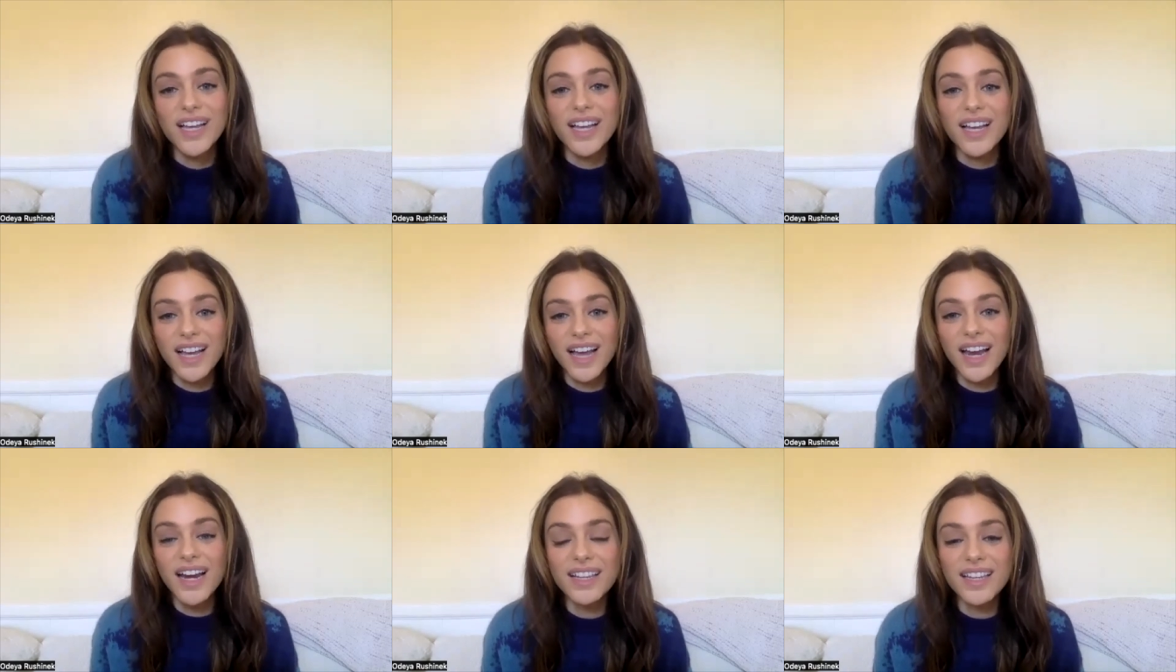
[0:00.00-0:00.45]

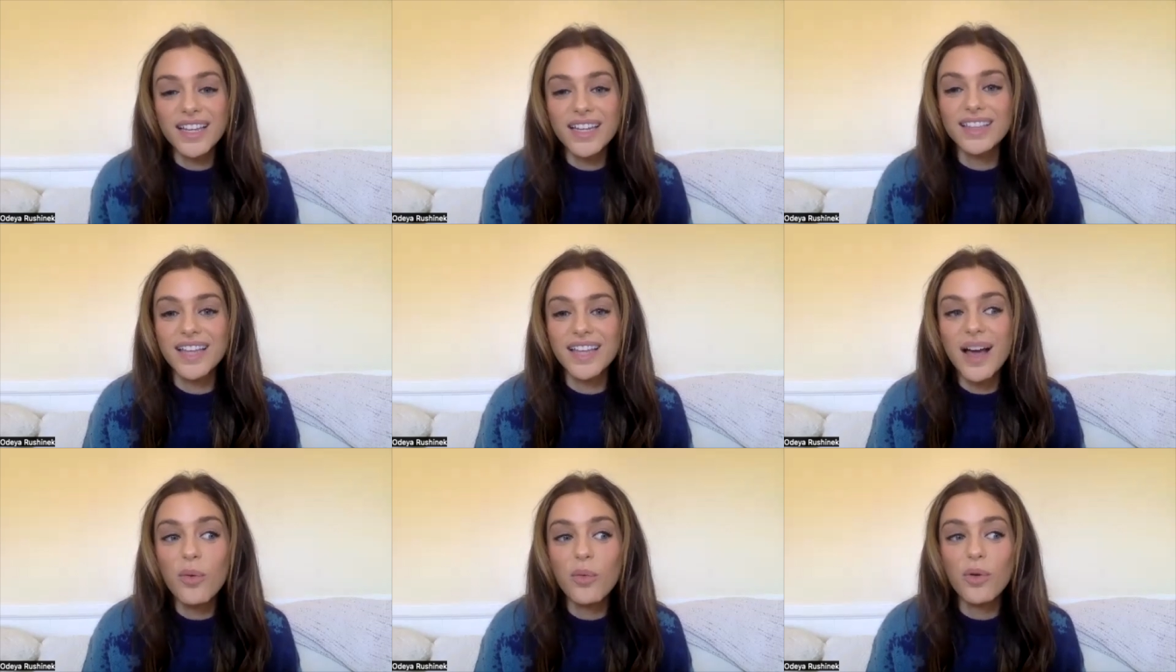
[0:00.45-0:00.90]
kind of like
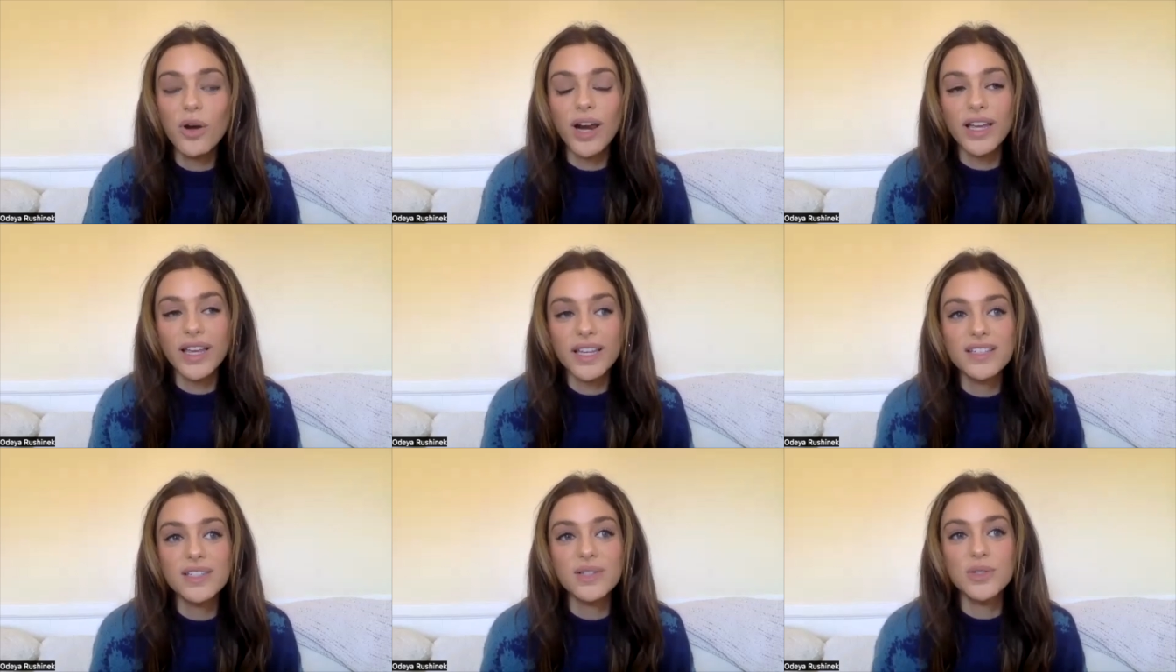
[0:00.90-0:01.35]
that, where I
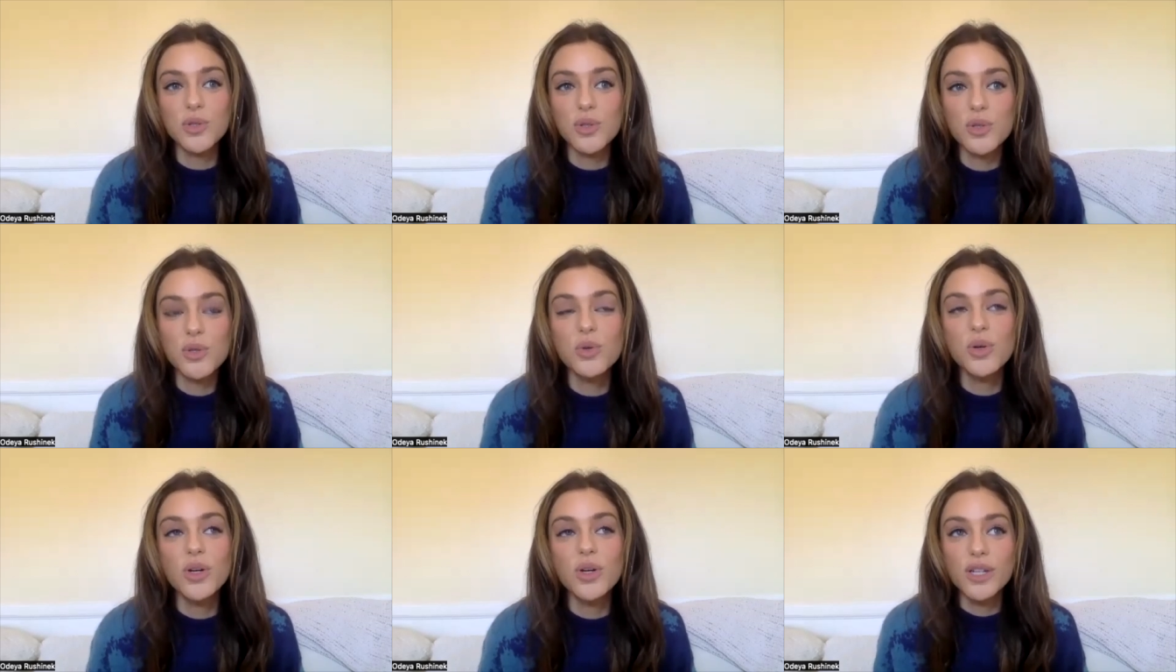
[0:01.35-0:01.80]
get to
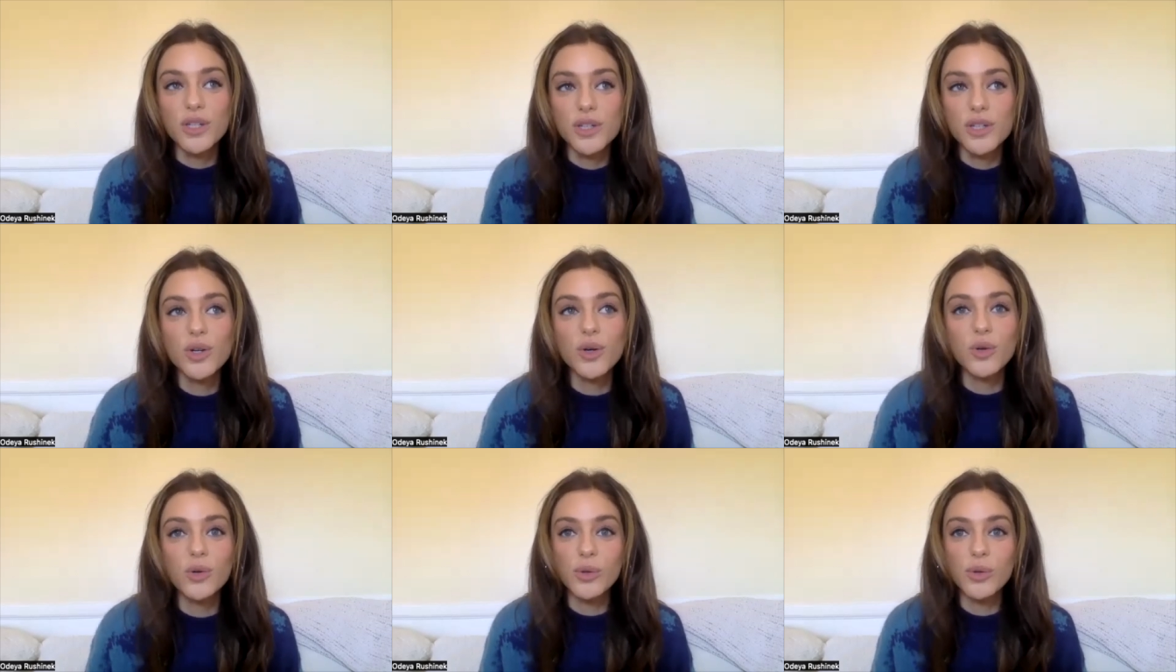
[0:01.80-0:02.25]
do, you
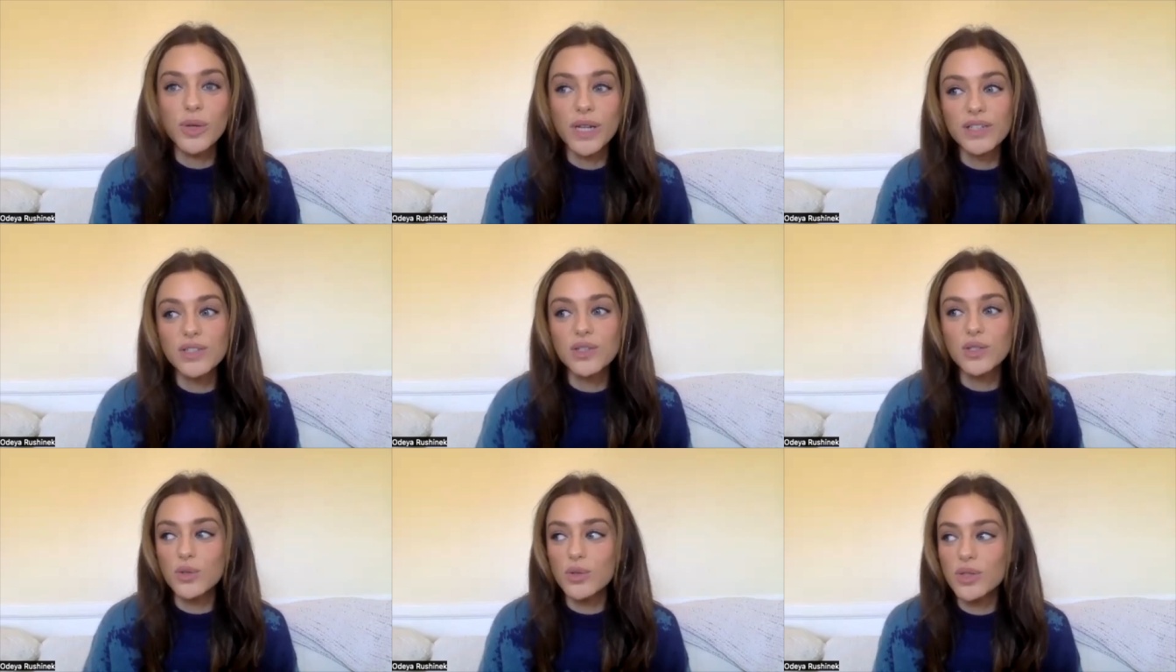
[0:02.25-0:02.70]
know, you
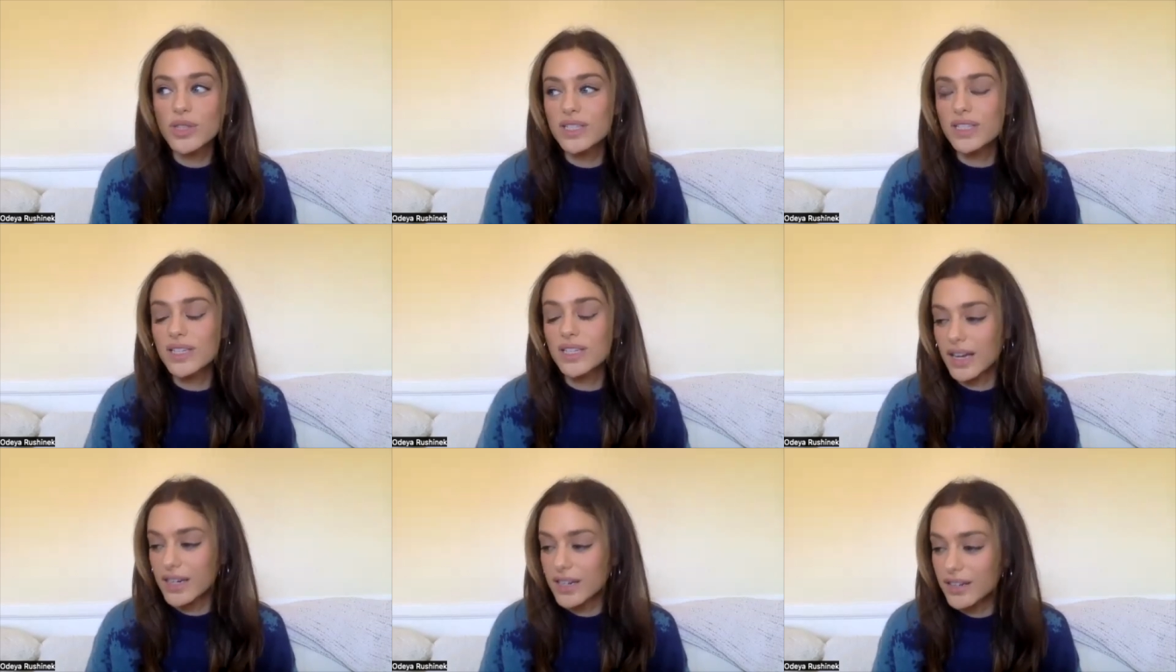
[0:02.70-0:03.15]
get to do this
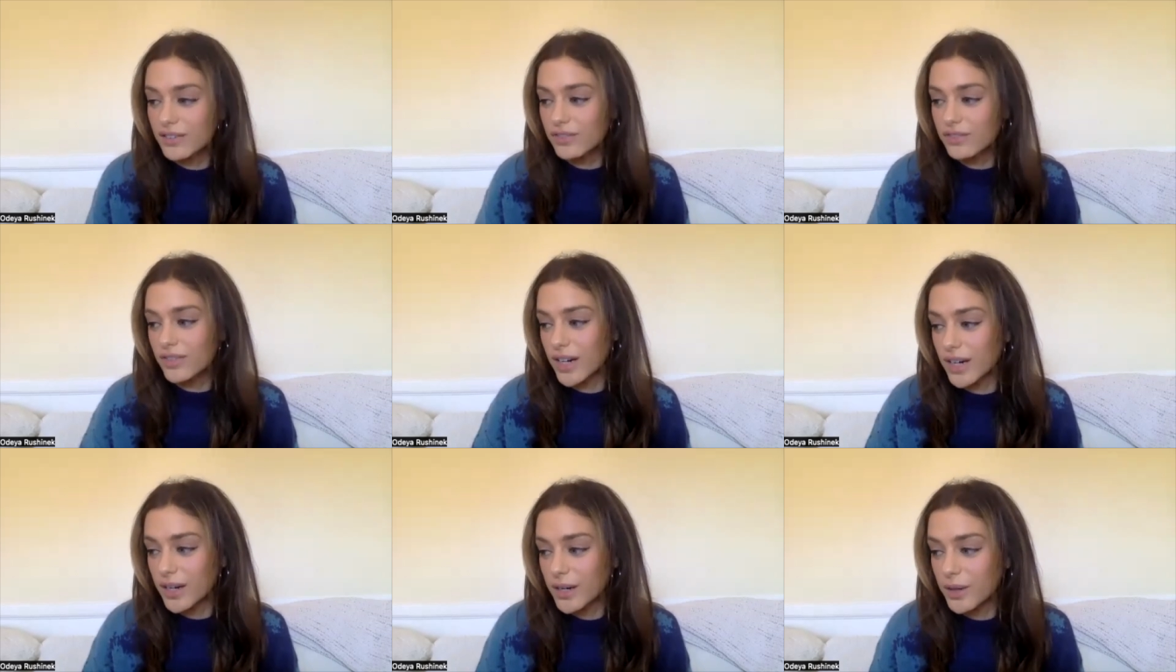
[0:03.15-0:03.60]
kind
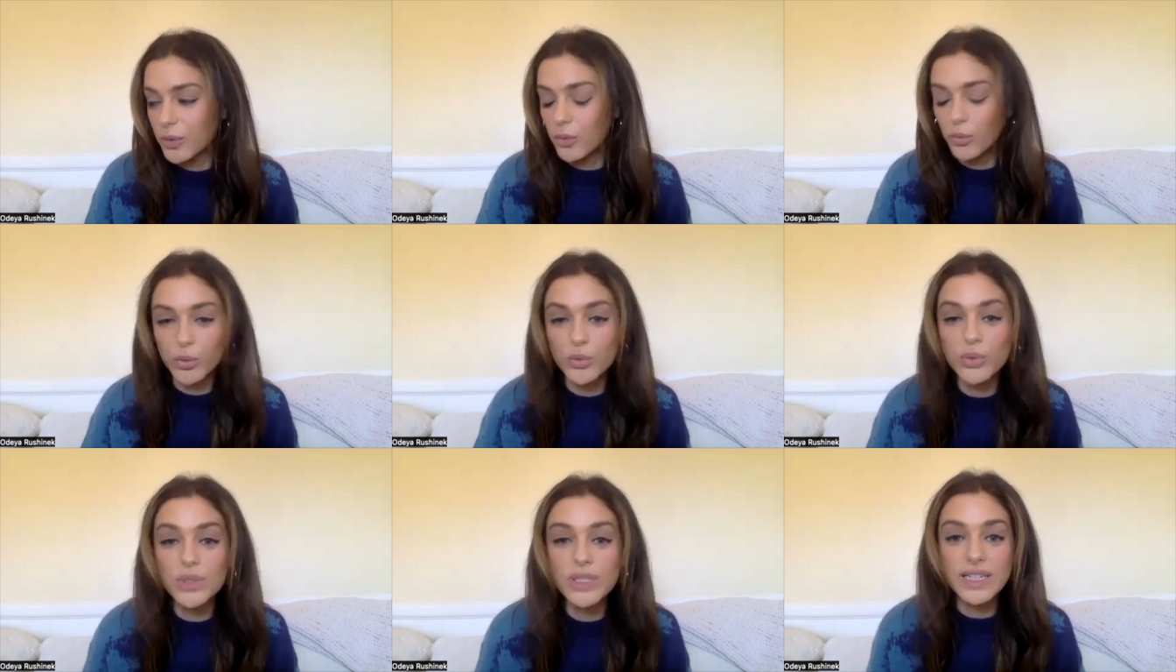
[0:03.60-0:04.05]
of uh,
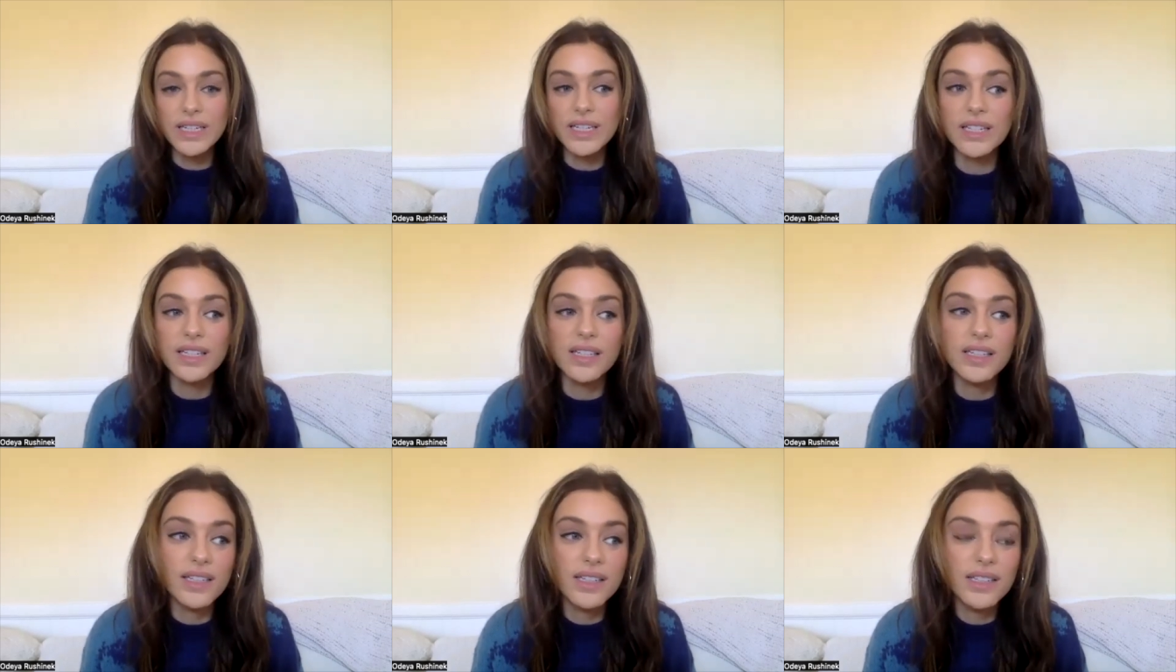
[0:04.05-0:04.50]

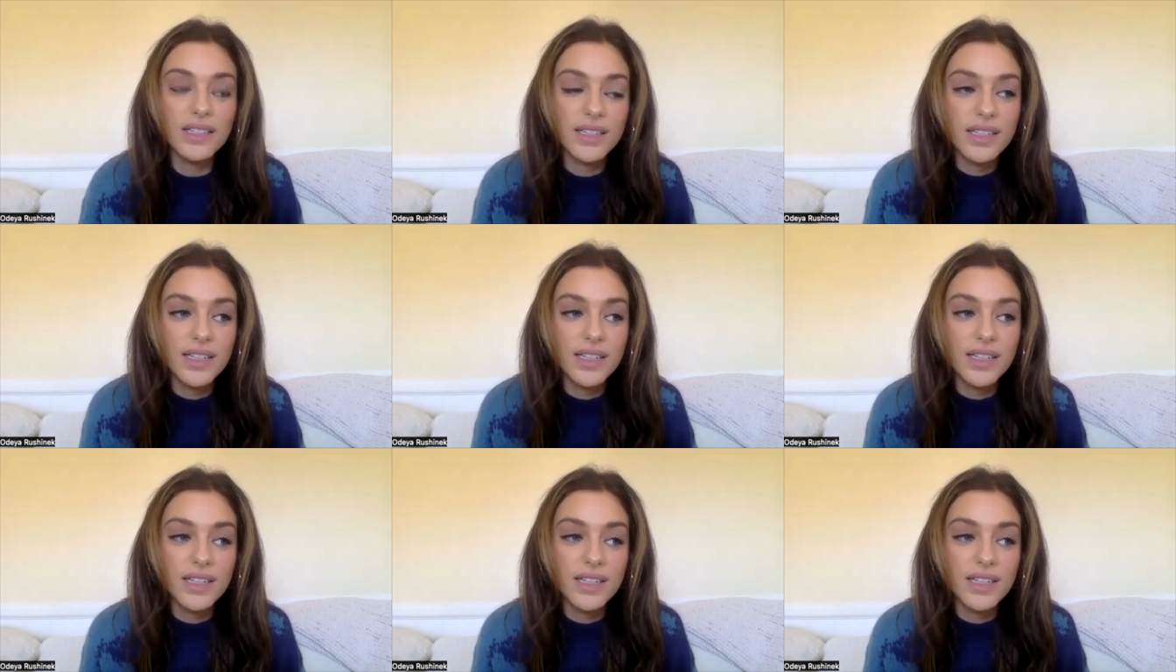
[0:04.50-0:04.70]
routine,